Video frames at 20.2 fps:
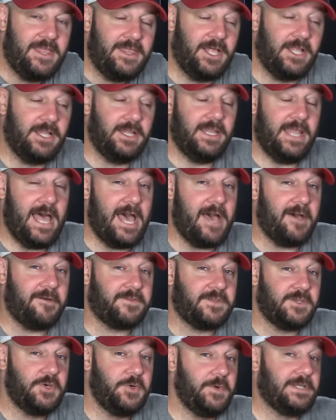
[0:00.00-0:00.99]
The
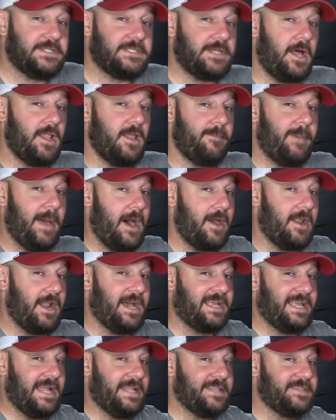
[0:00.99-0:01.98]
left, who is all about
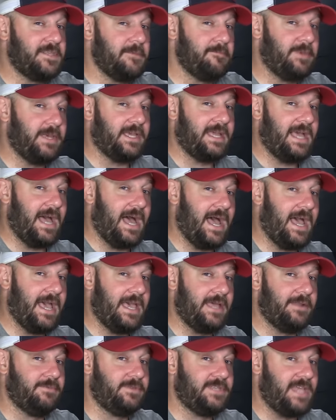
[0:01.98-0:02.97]
against the big guy,
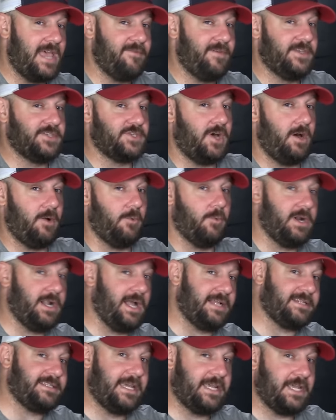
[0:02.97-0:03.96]
and Davey's all, we're
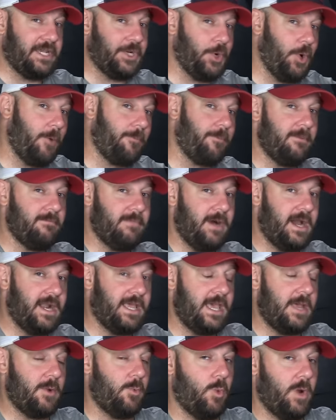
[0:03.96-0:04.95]
not taking corporate
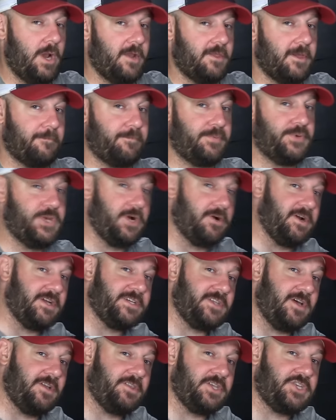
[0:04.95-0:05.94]
money and we're the
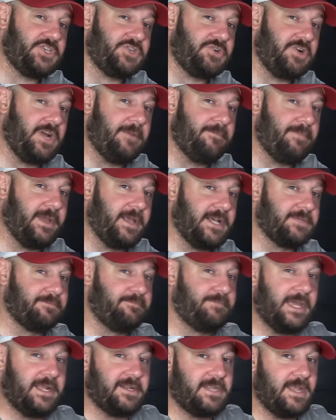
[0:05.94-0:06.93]
purest on the street because
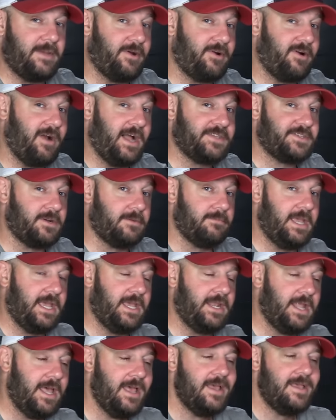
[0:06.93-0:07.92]
big Democrats are
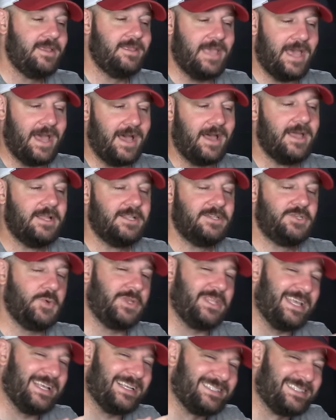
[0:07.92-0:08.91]
mean. Yeah,
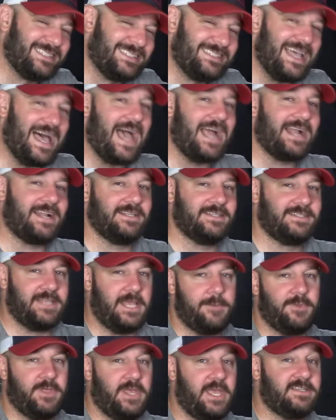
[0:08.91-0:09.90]
doing the exact
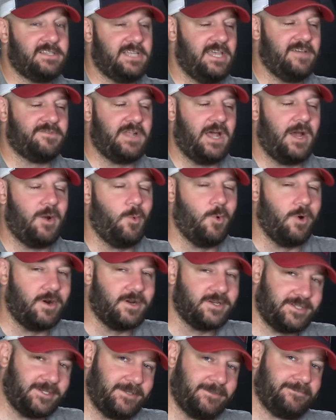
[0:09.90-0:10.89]
same things, if not
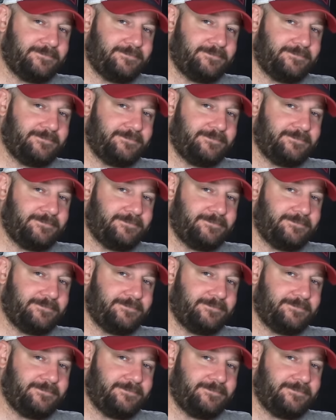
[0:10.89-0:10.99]
worse.